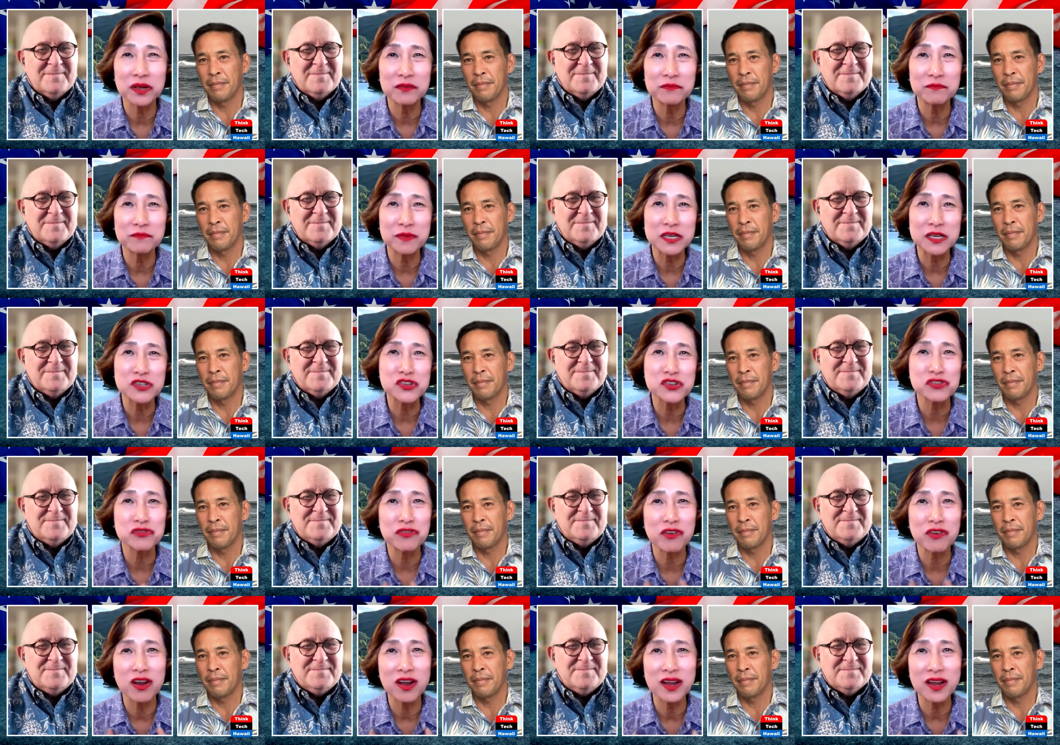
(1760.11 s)
Speaker 1: have been
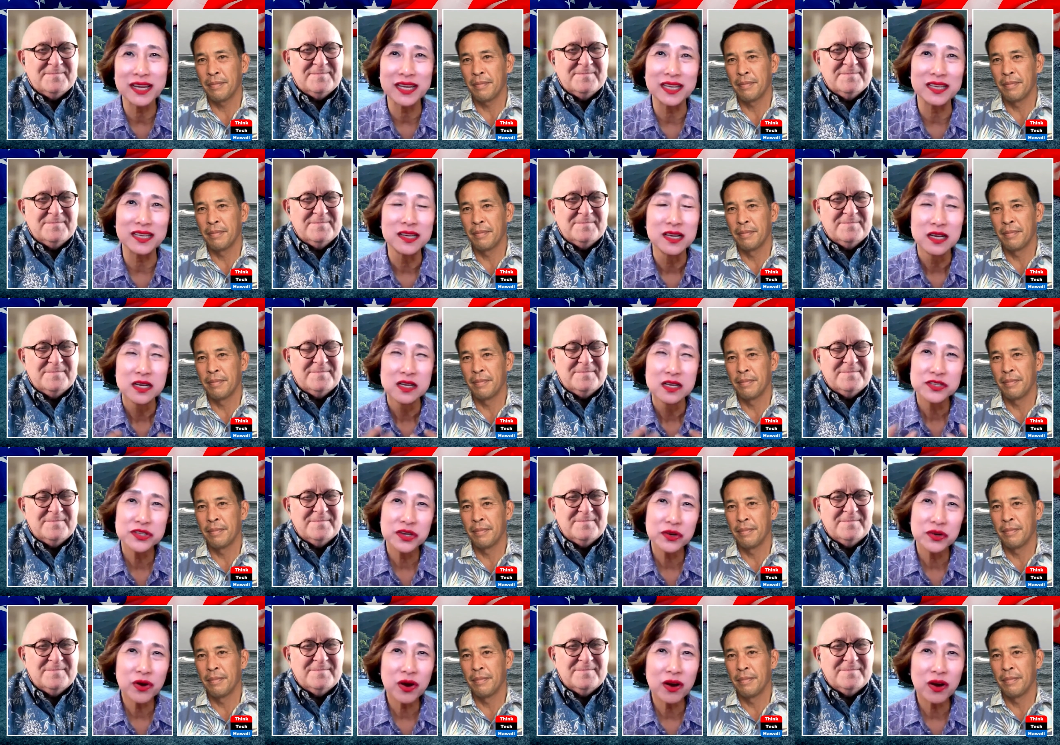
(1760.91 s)
trying
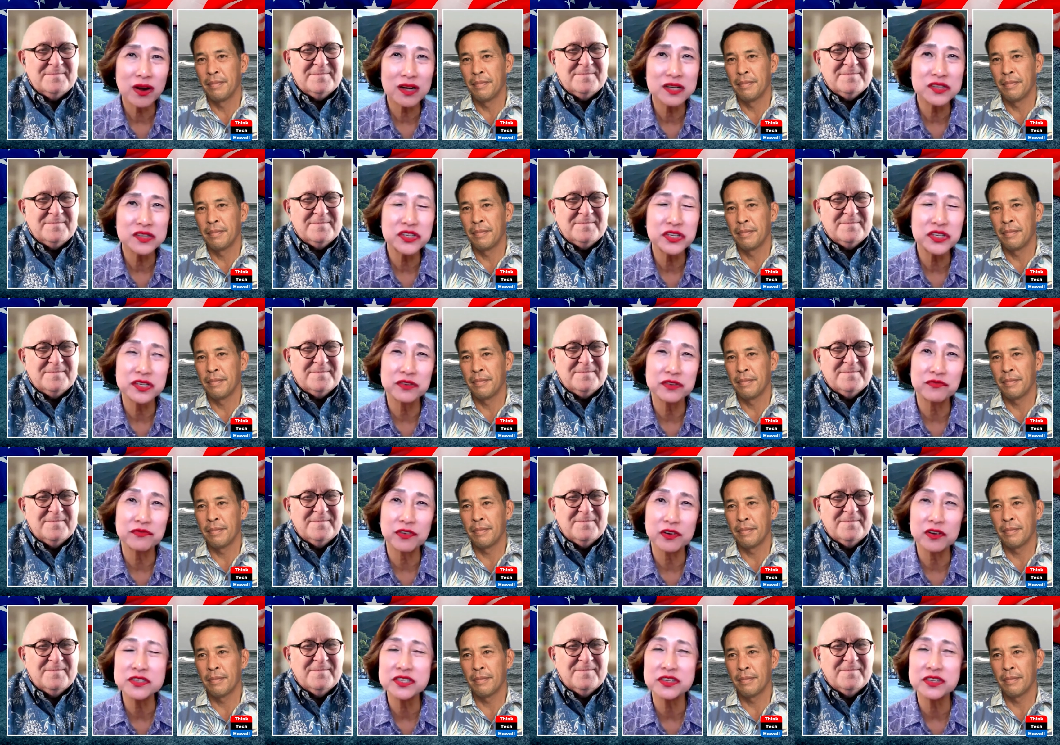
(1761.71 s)
so hard to
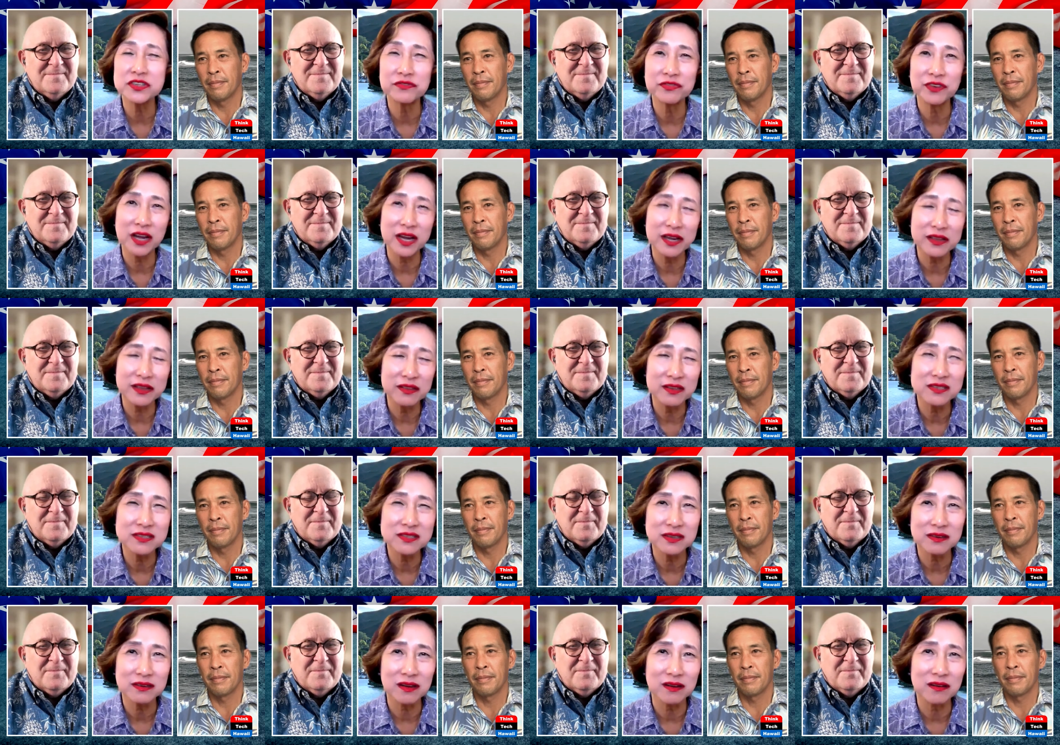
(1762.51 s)
diversify
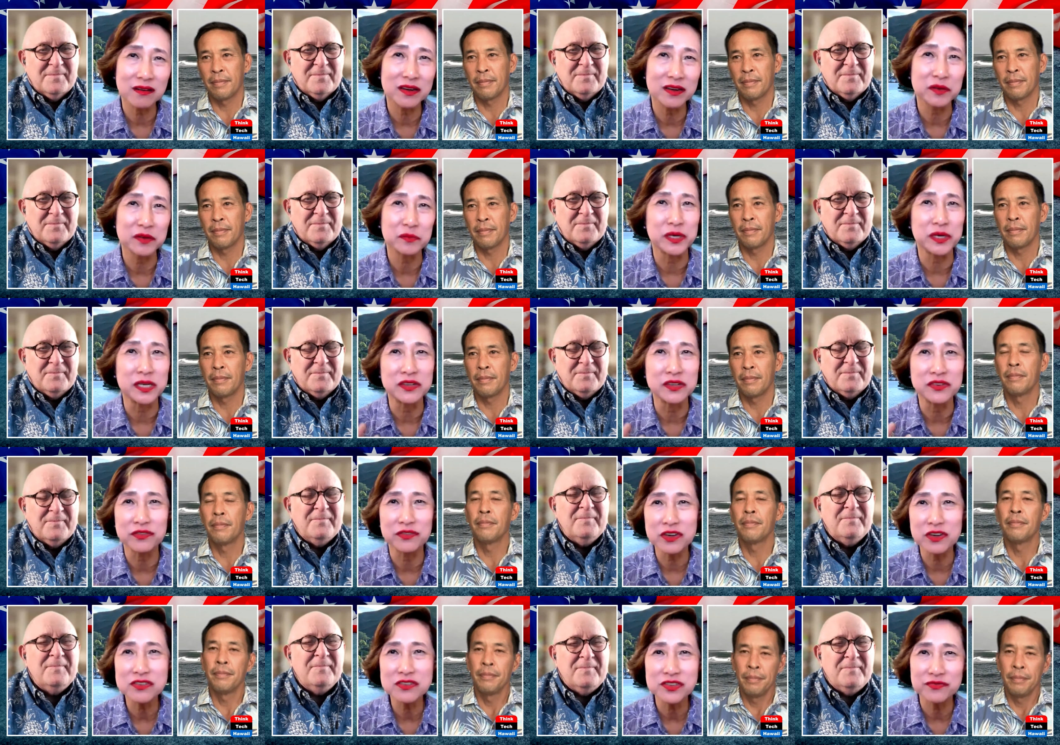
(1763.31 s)
this economy,
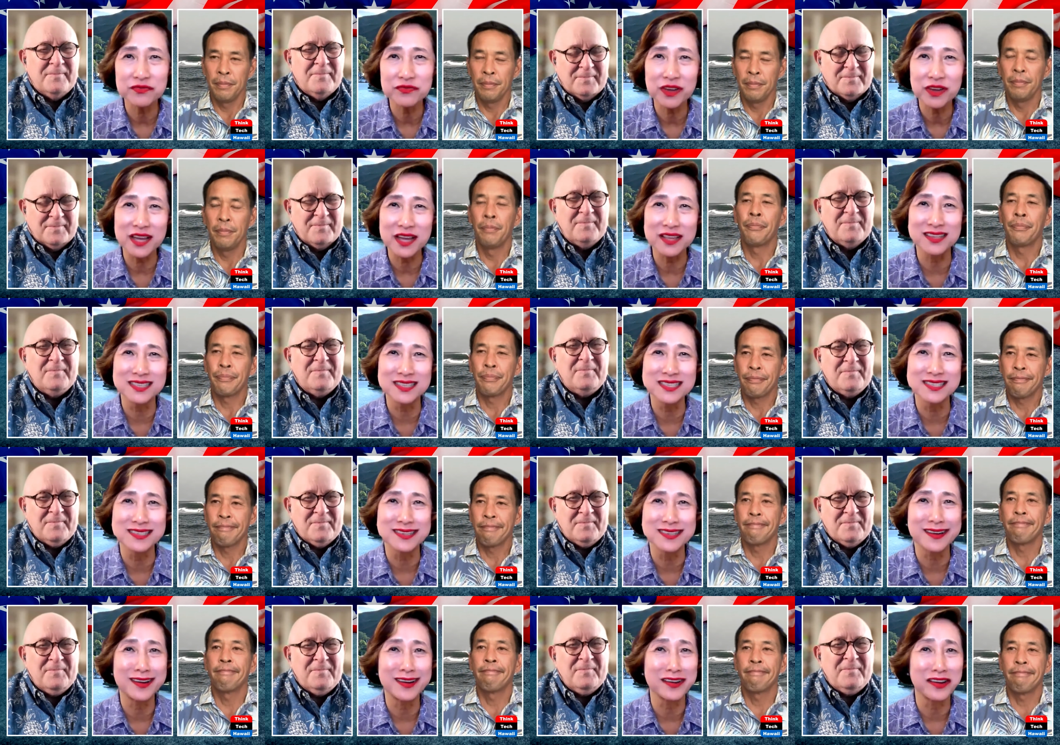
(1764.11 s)
diversify
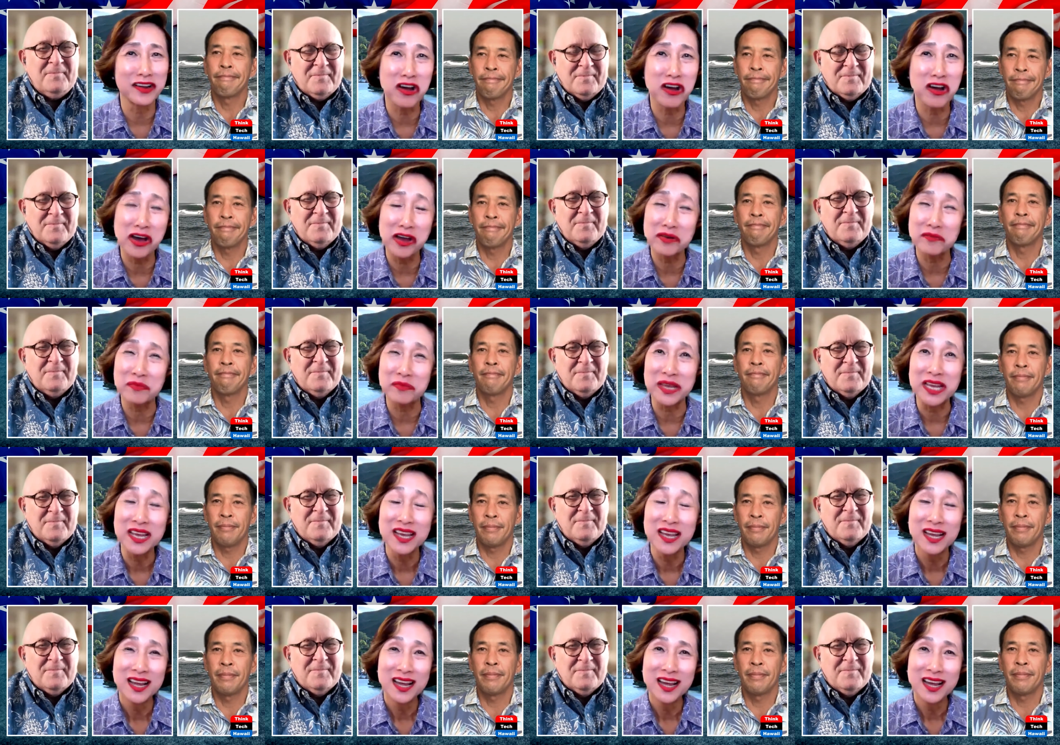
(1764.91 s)
this
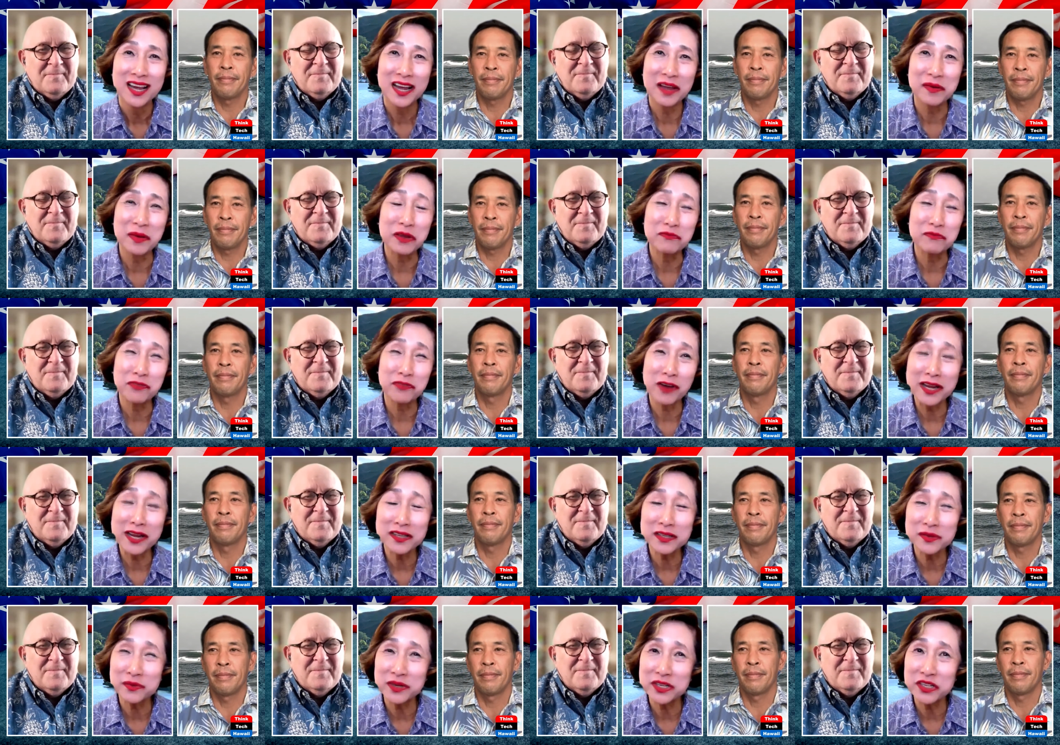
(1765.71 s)
economy, I mean,
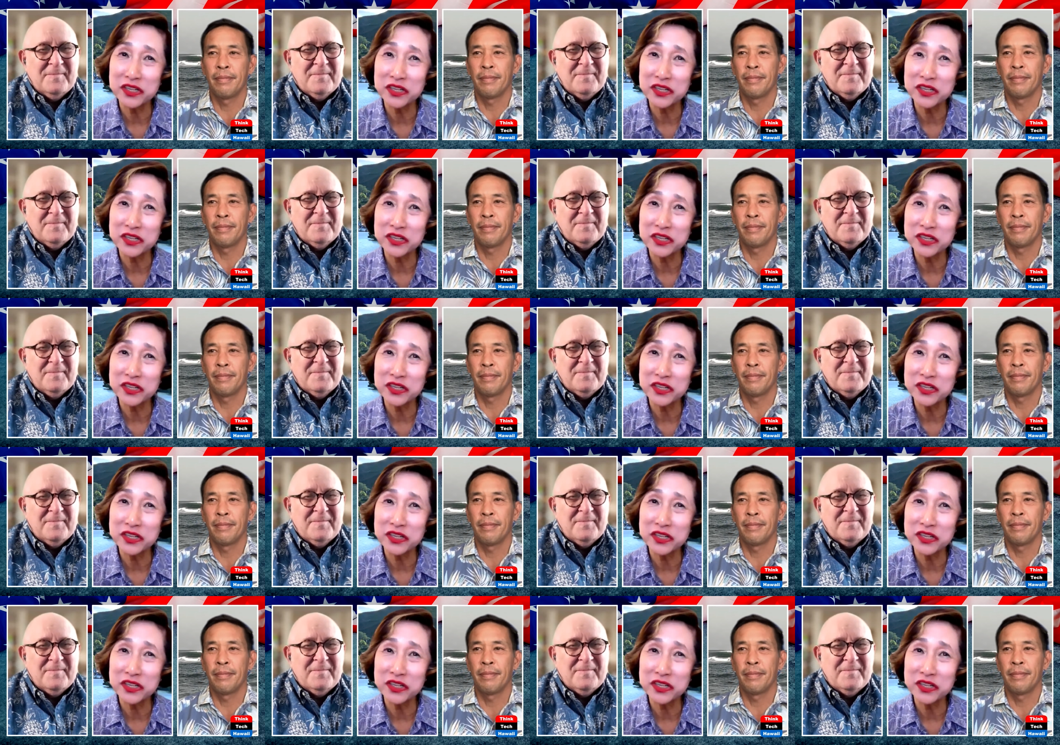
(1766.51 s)
frankly,